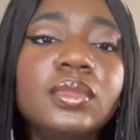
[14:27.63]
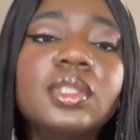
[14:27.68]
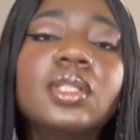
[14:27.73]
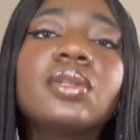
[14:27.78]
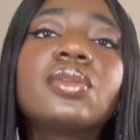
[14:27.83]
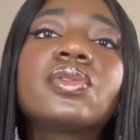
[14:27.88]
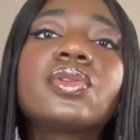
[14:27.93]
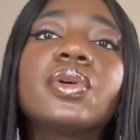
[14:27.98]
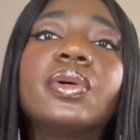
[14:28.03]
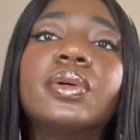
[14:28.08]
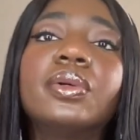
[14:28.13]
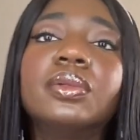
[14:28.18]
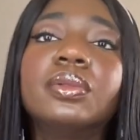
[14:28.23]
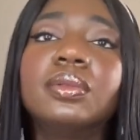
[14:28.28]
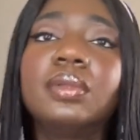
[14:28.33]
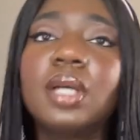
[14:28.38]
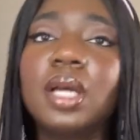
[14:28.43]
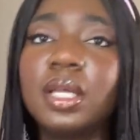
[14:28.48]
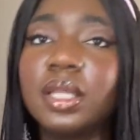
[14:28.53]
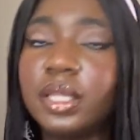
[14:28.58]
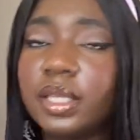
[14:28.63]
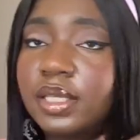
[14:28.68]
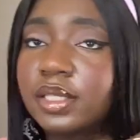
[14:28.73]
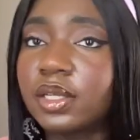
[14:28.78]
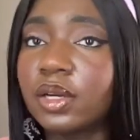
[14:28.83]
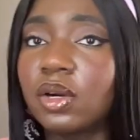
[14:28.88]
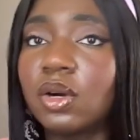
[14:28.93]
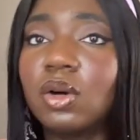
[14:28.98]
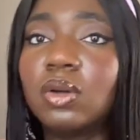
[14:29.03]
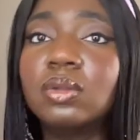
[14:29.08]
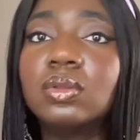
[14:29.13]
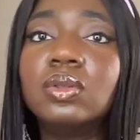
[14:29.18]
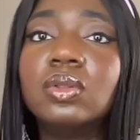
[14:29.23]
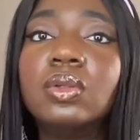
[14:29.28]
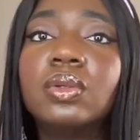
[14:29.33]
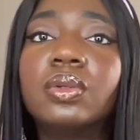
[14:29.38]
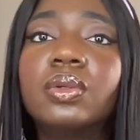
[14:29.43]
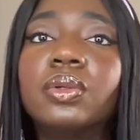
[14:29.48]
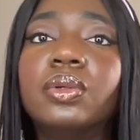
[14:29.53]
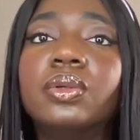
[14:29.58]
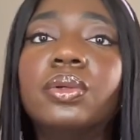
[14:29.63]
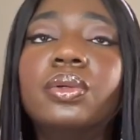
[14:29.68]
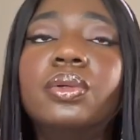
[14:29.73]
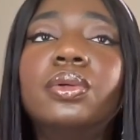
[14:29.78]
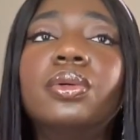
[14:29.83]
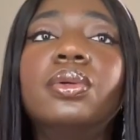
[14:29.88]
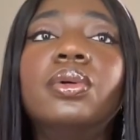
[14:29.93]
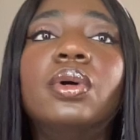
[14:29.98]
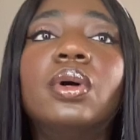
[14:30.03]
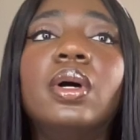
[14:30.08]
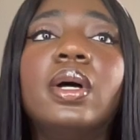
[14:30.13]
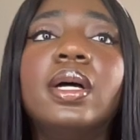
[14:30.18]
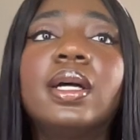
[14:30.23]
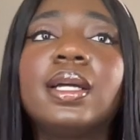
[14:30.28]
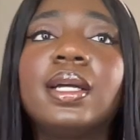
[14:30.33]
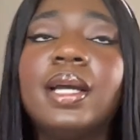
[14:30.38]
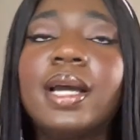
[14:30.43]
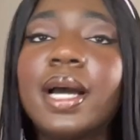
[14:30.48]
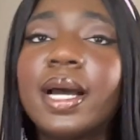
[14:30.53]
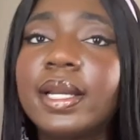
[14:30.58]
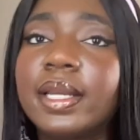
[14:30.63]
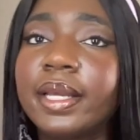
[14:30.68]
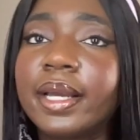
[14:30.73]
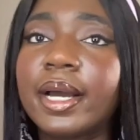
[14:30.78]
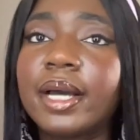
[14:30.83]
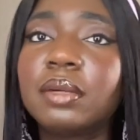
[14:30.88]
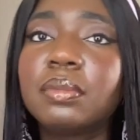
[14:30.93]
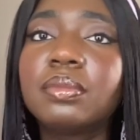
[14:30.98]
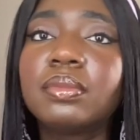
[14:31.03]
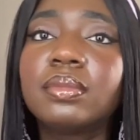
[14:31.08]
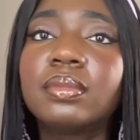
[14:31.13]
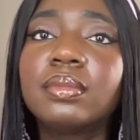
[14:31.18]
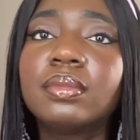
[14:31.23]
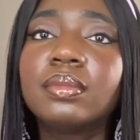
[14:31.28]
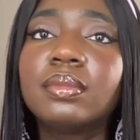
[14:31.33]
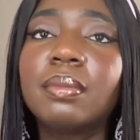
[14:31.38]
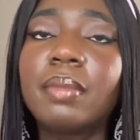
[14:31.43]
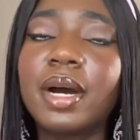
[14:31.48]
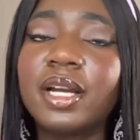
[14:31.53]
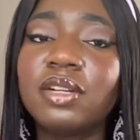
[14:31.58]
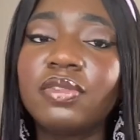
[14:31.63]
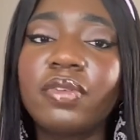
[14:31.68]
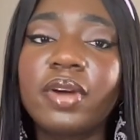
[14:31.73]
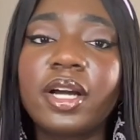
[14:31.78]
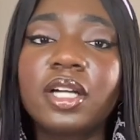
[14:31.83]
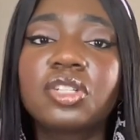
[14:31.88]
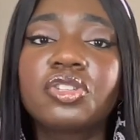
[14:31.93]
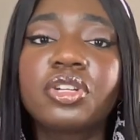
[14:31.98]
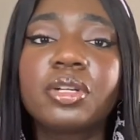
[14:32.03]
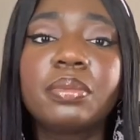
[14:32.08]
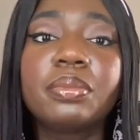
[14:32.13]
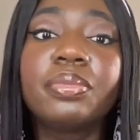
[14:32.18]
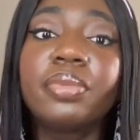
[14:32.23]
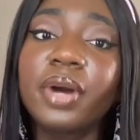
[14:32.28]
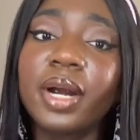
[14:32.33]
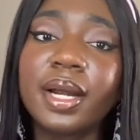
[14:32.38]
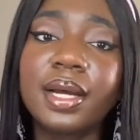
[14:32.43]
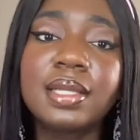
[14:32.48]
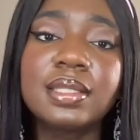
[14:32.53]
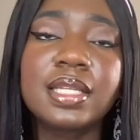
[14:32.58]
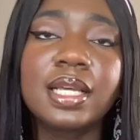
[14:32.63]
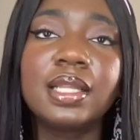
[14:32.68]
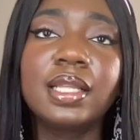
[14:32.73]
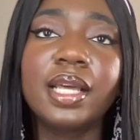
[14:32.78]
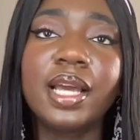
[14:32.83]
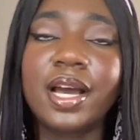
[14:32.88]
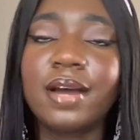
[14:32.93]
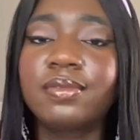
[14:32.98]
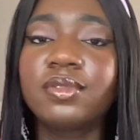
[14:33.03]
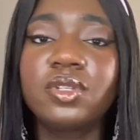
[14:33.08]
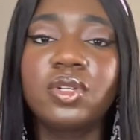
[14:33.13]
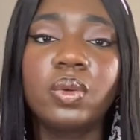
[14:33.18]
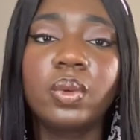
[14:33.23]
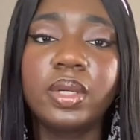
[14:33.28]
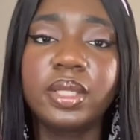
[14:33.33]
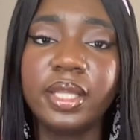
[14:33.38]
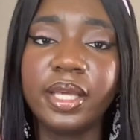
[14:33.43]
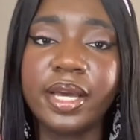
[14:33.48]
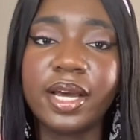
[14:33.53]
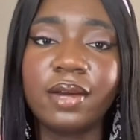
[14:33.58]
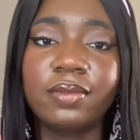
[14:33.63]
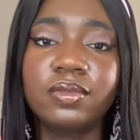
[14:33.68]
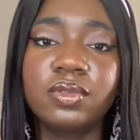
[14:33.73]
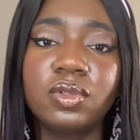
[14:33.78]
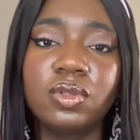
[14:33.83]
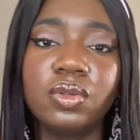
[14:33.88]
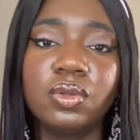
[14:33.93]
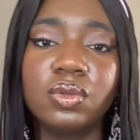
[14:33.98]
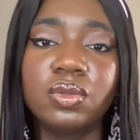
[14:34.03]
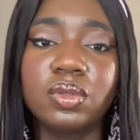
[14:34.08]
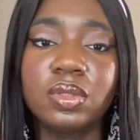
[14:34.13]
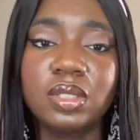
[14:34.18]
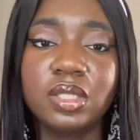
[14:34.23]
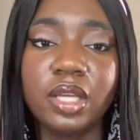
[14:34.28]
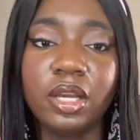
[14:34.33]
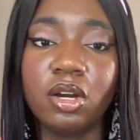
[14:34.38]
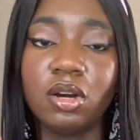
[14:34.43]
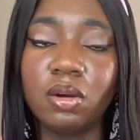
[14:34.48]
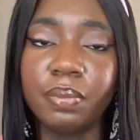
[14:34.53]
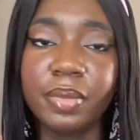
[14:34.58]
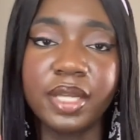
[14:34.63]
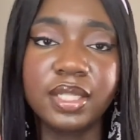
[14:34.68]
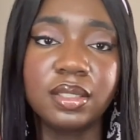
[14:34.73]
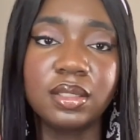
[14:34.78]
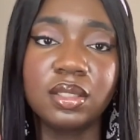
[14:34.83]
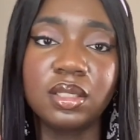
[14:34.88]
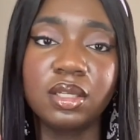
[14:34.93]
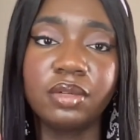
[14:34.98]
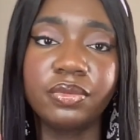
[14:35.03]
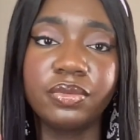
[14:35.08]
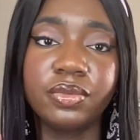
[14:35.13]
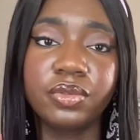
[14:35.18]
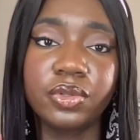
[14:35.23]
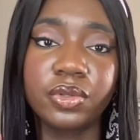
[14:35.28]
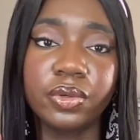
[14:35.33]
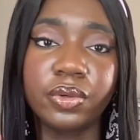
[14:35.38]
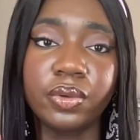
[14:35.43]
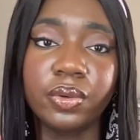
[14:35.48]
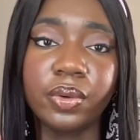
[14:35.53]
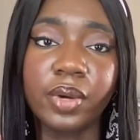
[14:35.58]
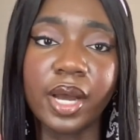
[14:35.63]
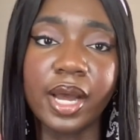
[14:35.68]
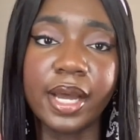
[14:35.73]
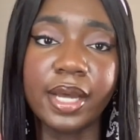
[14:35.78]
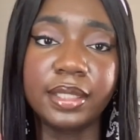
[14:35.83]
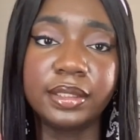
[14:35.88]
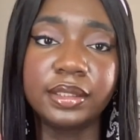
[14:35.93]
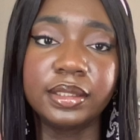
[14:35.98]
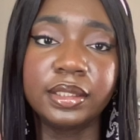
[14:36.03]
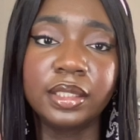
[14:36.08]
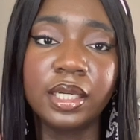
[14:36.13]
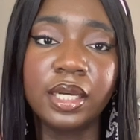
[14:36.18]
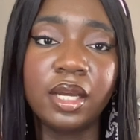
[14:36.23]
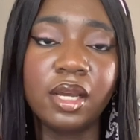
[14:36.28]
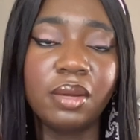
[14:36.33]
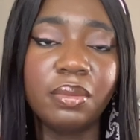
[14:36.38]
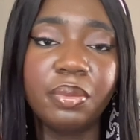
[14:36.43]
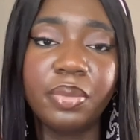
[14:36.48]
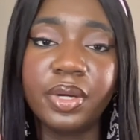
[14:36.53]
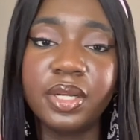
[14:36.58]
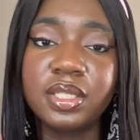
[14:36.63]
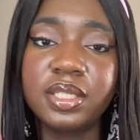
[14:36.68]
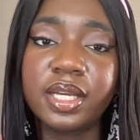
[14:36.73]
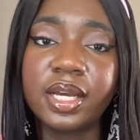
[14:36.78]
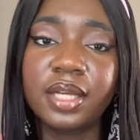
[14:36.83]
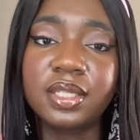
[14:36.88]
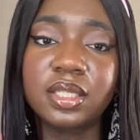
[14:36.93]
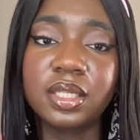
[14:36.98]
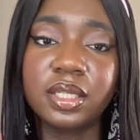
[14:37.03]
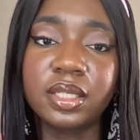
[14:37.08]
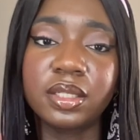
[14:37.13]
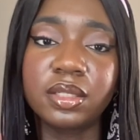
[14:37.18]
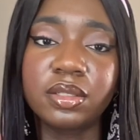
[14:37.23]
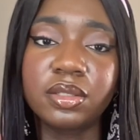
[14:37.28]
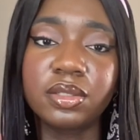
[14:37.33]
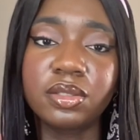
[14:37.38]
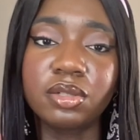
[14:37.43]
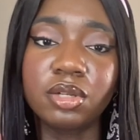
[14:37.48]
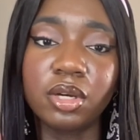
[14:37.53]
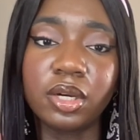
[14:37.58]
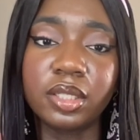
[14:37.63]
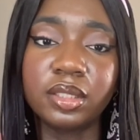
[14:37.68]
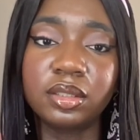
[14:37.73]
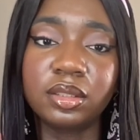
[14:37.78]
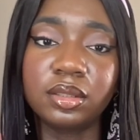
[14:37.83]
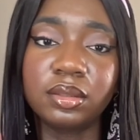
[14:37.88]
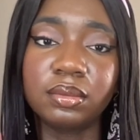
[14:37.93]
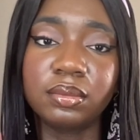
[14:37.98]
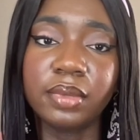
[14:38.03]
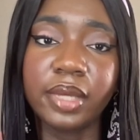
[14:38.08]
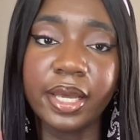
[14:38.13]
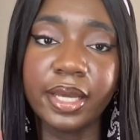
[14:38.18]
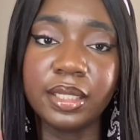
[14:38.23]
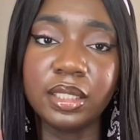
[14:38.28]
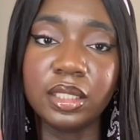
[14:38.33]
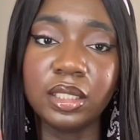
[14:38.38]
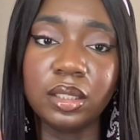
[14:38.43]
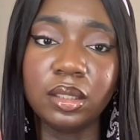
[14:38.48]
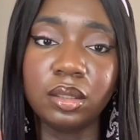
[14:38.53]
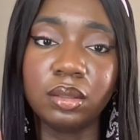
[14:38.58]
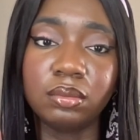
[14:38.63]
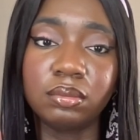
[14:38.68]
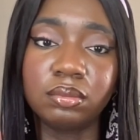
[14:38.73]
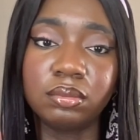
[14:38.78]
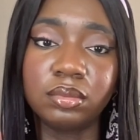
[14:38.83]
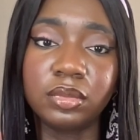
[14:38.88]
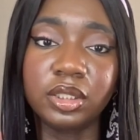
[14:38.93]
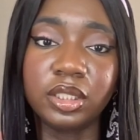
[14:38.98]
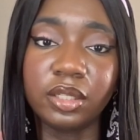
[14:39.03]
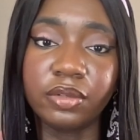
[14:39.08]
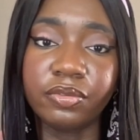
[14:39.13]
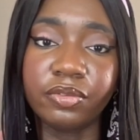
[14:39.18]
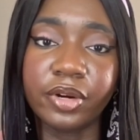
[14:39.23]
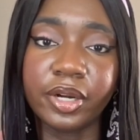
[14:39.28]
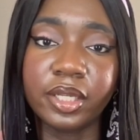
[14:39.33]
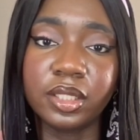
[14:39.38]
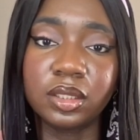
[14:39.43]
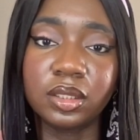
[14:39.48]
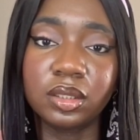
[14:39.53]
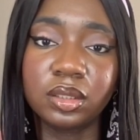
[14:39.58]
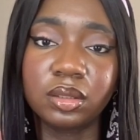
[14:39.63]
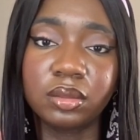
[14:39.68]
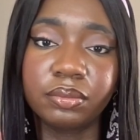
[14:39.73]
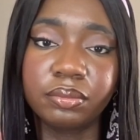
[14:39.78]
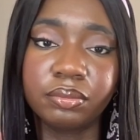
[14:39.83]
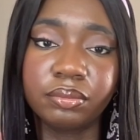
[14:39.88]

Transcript: So these are all local Ghanaian manufacturing brands, and they have to do what they have to do to stay competitive. So, and Printex is not any different.